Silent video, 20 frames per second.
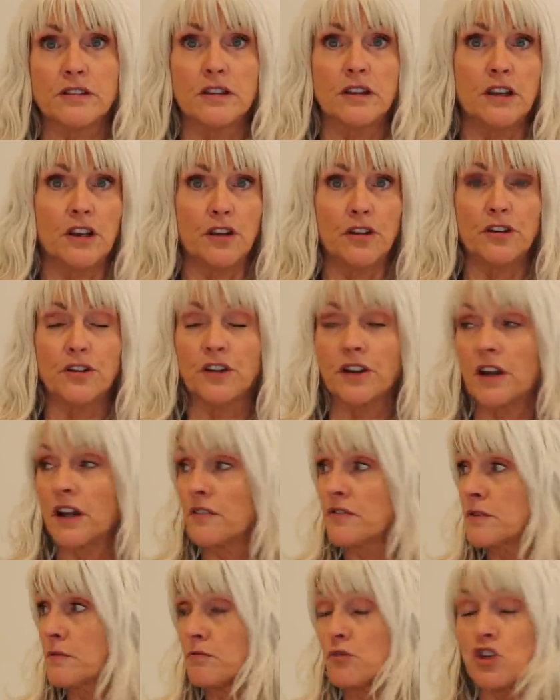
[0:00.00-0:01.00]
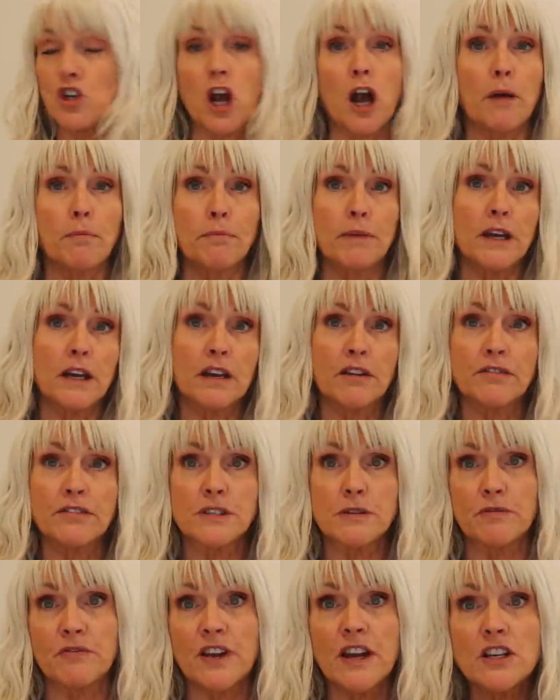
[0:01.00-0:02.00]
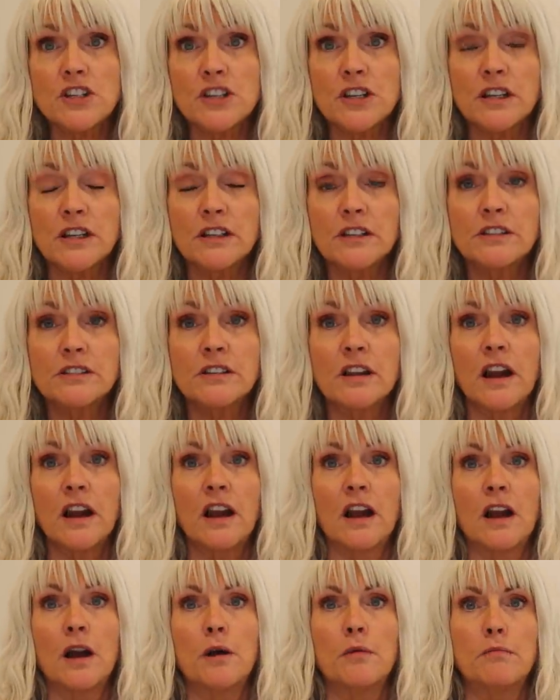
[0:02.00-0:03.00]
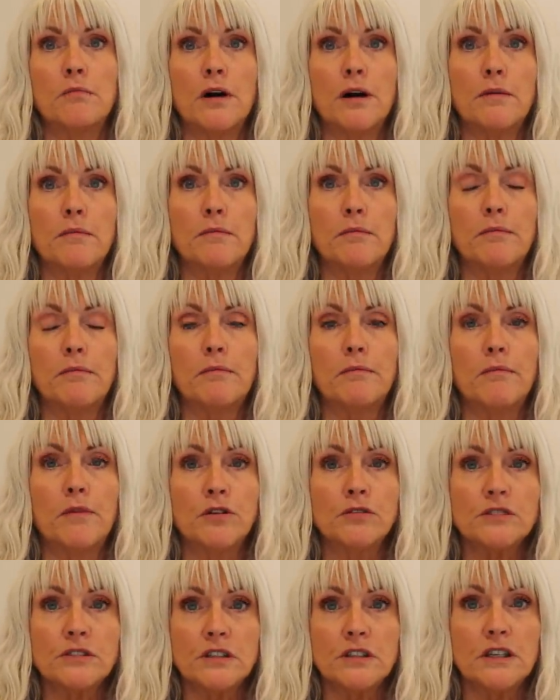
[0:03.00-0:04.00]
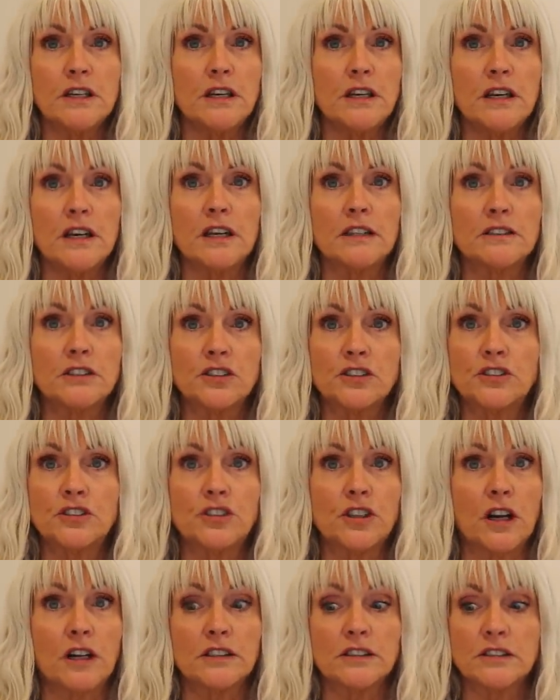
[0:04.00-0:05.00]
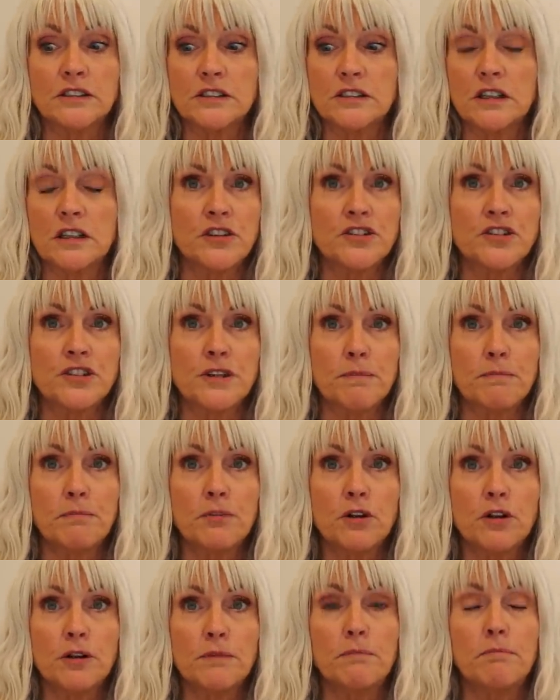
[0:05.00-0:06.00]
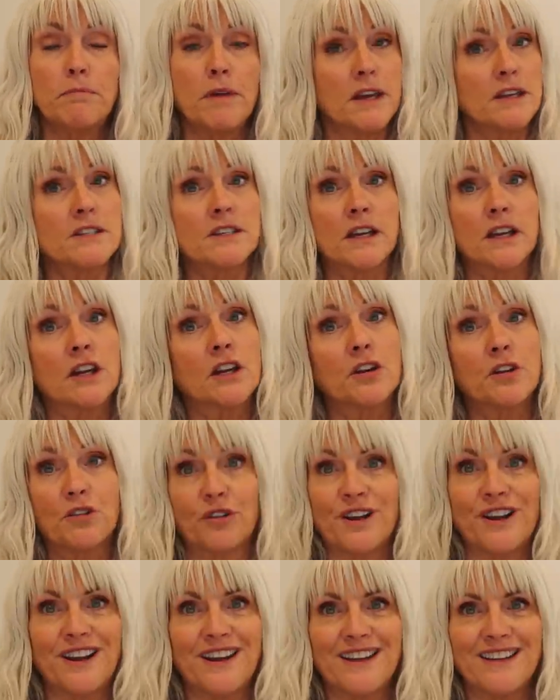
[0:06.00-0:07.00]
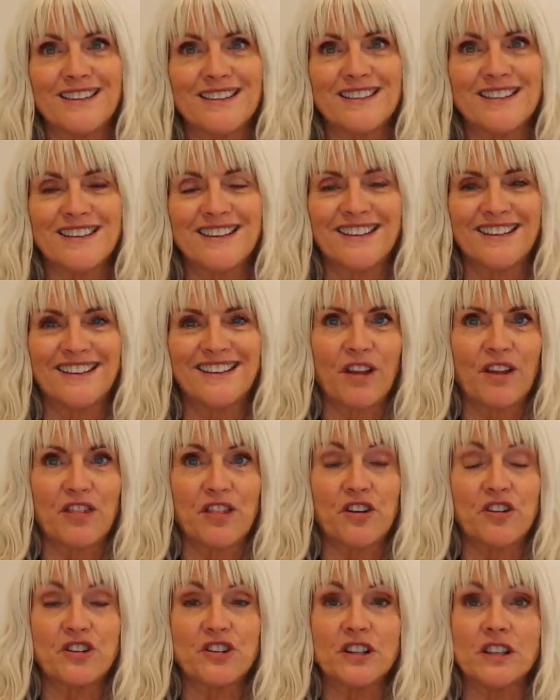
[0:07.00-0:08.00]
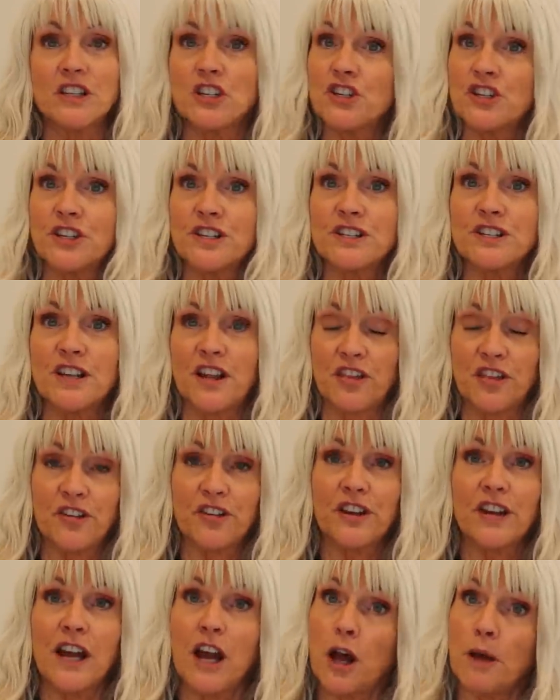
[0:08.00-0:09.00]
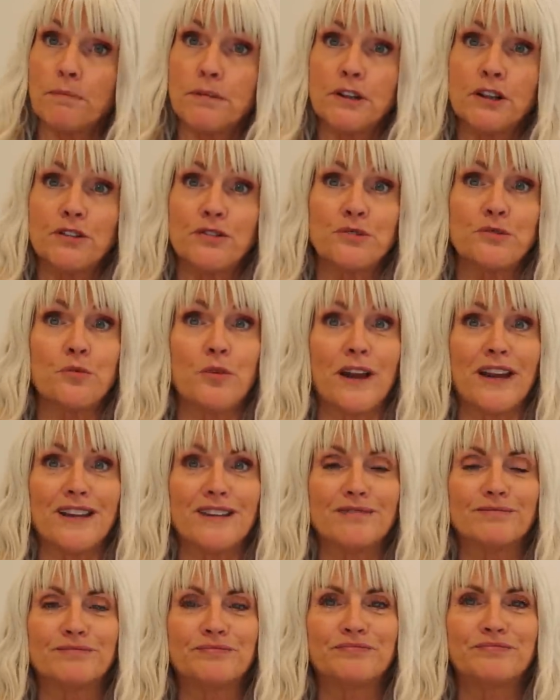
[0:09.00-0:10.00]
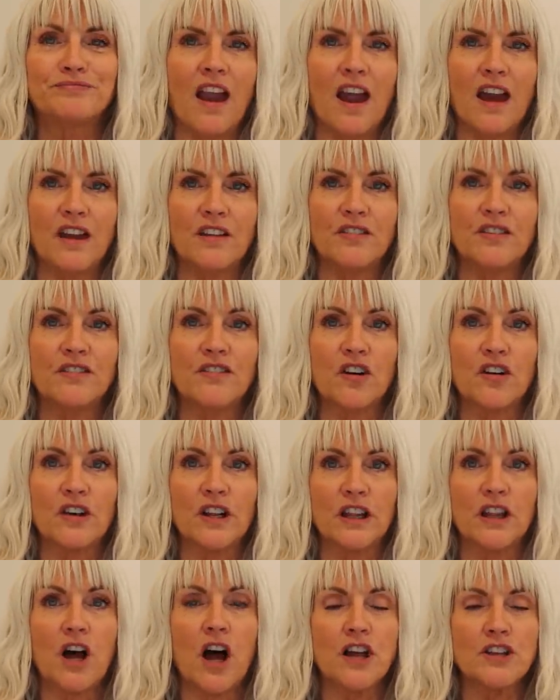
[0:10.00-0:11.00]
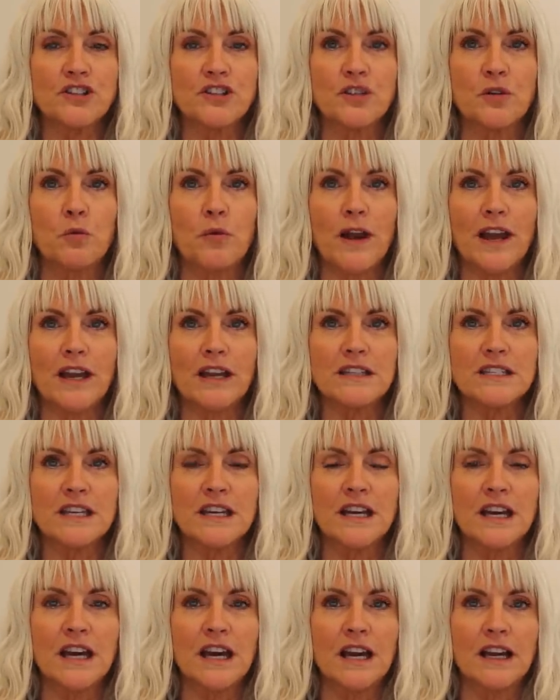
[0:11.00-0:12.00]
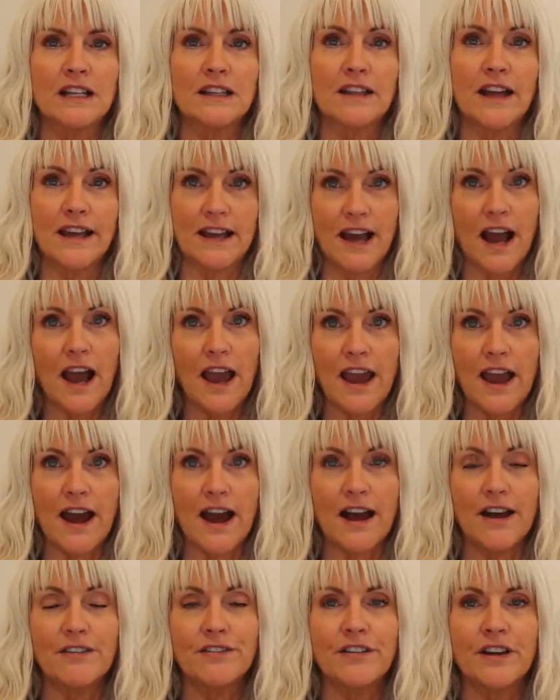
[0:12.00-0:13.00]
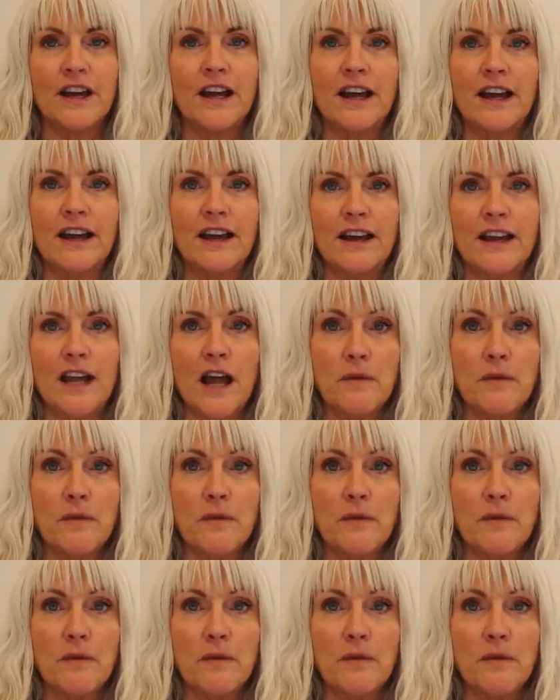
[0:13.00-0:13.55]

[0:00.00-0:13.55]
You know, you're gonna have some chopping of some veggies, but mostly it's just simple, basic ingredients that are delicious and they're gonna help you lose weight. And if you've already lost the weight, like I have, it